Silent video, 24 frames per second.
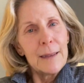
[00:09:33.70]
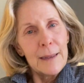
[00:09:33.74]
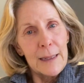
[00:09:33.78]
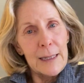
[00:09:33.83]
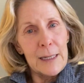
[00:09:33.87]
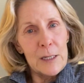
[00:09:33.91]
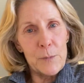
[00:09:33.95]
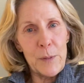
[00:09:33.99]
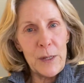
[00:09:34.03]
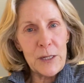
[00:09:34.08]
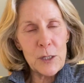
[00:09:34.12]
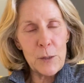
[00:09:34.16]

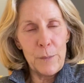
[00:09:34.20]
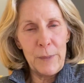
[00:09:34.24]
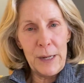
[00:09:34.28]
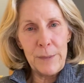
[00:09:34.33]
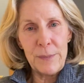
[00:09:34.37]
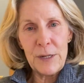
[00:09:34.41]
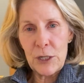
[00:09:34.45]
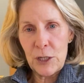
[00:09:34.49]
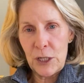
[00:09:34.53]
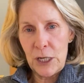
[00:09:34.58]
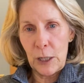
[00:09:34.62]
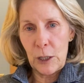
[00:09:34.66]
it's best to
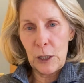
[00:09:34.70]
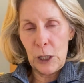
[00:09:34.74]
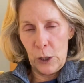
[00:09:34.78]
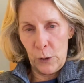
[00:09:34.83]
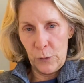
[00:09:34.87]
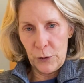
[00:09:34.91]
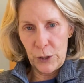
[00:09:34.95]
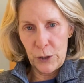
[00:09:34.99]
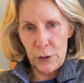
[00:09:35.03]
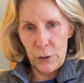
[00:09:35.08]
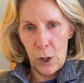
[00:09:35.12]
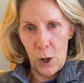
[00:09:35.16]
maybe stick
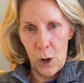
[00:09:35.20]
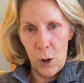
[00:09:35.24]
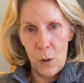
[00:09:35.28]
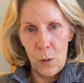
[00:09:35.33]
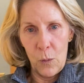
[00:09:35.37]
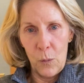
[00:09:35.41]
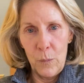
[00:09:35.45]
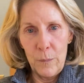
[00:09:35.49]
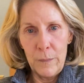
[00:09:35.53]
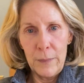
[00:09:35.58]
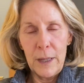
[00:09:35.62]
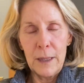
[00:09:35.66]
closer to
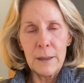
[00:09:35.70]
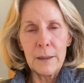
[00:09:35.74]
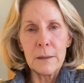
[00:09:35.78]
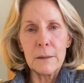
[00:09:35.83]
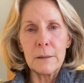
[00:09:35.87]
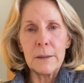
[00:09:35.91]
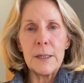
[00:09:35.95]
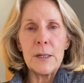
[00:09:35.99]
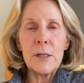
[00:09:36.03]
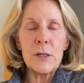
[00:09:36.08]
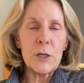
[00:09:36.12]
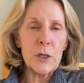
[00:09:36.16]
home, a
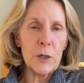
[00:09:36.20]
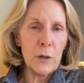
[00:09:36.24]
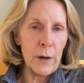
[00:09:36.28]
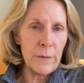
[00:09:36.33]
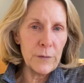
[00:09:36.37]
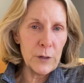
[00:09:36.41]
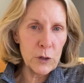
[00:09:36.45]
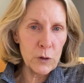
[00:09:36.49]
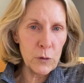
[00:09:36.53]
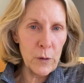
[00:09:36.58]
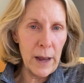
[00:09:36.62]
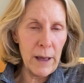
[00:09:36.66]
little easier on
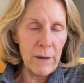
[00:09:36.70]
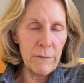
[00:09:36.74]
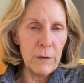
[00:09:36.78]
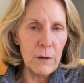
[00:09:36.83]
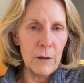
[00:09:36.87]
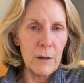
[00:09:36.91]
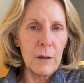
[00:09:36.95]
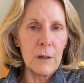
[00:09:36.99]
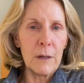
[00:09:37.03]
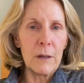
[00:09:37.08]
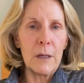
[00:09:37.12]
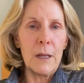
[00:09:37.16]
the
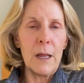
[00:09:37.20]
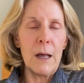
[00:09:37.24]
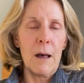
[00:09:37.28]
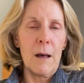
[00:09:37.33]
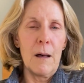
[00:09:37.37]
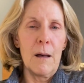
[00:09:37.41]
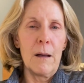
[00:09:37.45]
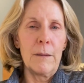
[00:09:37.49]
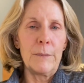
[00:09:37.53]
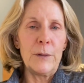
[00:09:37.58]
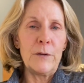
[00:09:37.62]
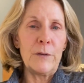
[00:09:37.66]

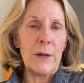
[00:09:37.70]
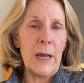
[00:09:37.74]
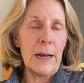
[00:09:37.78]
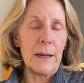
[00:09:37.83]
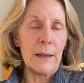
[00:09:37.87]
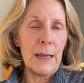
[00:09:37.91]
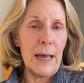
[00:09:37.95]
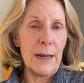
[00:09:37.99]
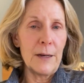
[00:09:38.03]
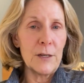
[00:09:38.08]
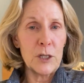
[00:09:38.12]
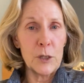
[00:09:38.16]
travel. You've got a
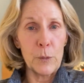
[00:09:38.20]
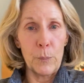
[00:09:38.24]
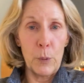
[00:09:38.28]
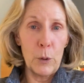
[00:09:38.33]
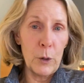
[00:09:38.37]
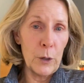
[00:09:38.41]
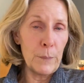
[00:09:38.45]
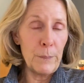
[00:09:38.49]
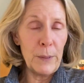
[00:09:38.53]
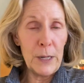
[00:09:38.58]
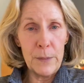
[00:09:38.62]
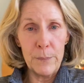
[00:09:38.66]
lot of
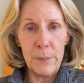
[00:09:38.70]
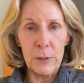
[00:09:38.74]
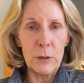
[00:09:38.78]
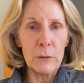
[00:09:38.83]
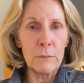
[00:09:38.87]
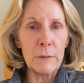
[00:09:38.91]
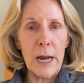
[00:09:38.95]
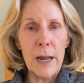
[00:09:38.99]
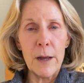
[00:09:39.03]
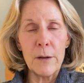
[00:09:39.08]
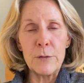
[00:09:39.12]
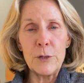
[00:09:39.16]
support people
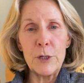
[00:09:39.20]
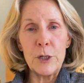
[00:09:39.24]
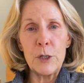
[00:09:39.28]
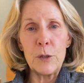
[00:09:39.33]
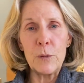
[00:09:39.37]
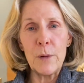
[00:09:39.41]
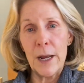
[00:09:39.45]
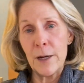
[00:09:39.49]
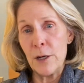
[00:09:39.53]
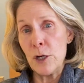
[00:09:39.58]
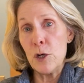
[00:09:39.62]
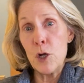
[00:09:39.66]
around
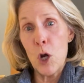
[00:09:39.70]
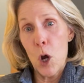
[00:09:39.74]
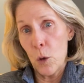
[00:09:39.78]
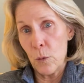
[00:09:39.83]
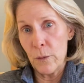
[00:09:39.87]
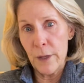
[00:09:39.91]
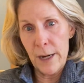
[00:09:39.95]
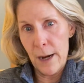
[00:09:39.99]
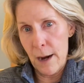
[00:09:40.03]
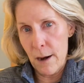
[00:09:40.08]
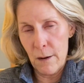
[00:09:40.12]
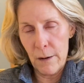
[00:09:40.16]
you and you know
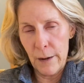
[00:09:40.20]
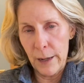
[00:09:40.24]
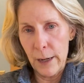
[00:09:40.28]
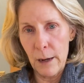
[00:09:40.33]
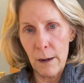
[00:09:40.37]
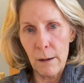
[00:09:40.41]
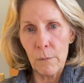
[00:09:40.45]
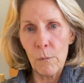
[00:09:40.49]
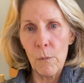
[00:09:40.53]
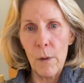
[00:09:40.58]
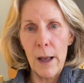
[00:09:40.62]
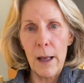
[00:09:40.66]
the
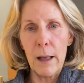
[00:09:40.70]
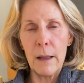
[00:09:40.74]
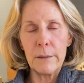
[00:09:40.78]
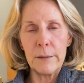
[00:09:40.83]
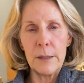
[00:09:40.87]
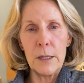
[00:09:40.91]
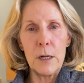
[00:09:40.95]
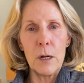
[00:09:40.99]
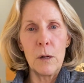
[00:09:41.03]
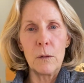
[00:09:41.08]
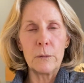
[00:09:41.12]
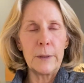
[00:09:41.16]
area well.
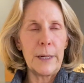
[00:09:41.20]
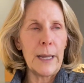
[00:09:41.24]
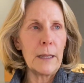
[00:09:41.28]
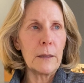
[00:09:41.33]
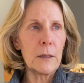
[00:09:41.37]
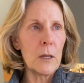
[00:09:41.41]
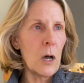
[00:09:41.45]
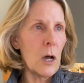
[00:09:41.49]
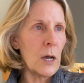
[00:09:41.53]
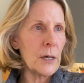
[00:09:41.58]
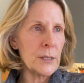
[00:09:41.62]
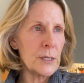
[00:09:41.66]
You don't get
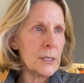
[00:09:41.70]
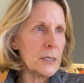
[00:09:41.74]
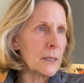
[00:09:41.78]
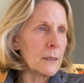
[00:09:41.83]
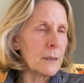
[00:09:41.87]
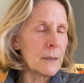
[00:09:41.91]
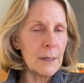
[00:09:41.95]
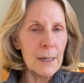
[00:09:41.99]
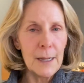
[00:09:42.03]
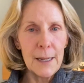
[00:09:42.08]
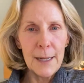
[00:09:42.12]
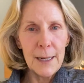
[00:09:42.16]
lost
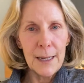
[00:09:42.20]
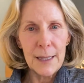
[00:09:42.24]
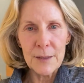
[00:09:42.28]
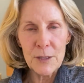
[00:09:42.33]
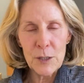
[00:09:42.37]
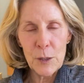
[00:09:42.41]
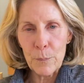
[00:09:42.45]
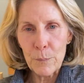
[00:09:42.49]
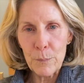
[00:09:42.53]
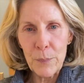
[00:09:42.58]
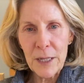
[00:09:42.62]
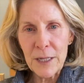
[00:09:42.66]
in
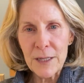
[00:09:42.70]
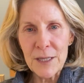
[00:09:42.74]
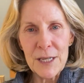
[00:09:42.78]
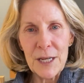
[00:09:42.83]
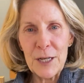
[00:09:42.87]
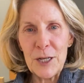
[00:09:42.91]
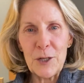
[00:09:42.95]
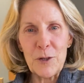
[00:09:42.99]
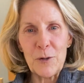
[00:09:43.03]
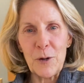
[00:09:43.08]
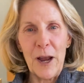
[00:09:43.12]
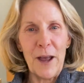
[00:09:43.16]
some big
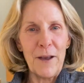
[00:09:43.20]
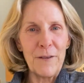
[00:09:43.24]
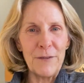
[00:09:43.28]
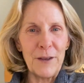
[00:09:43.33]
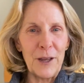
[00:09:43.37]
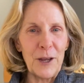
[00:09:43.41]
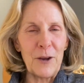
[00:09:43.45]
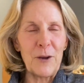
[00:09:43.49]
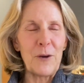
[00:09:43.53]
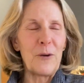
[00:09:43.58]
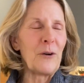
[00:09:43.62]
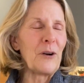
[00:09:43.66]
city
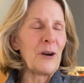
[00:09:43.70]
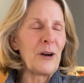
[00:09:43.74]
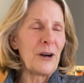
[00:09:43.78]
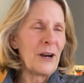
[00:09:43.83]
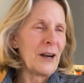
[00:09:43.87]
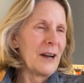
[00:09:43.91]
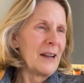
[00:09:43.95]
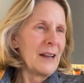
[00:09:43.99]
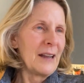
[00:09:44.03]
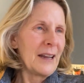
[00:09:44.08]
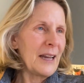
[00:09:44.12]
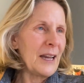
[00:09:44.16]
traffic or,
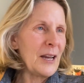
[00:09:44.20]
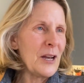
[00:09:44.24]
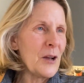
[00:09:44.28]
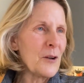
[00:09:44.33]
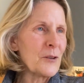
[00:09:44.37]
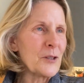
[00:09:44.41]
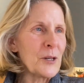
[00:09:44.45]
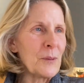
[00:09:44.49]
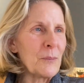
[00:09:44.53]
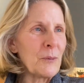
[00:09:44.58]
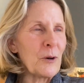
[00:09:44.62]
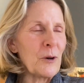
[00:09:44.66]

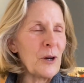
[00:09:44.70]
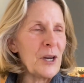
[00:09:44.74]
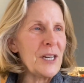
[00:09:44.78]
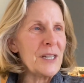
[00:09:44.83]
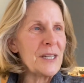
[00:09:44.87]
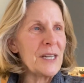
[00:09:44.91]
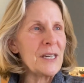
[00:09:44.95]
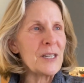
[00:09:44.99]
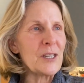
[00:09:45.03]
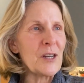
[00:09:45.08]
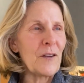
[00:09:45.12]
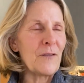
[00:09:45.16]
some
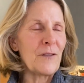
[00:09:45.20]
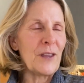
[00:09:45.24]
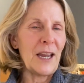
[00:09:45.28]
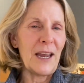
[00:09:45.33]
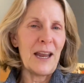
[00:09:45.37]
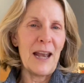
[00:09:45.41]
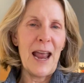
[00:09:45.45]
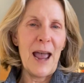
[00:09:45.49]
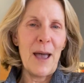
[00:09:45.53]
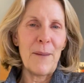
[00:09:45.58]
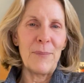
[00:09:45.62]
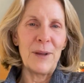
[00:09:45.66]
crazy stuff that
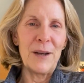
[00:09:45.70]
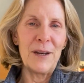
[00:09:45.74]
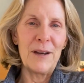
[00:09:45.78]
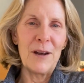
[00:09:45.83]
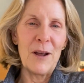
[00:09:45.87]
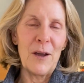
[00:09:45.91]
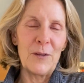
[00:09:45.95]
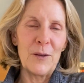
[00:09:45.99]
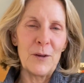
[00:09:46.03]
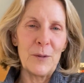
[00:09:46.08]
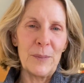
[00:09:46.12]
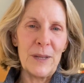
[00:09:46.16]
can happen in
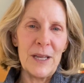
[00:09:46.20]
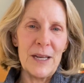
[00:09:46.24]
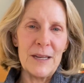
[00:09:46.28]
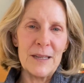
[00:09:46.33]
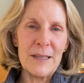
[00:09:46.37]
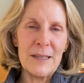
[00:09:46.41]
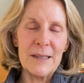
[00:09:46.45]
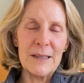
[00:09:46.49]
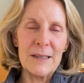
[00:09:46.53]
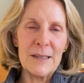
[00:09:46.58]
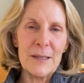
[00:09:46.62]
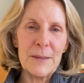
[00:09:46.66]
other
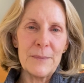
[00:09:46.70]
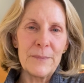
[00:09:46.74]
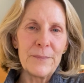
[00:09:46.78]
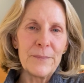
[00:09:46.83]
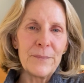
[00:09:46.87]
places.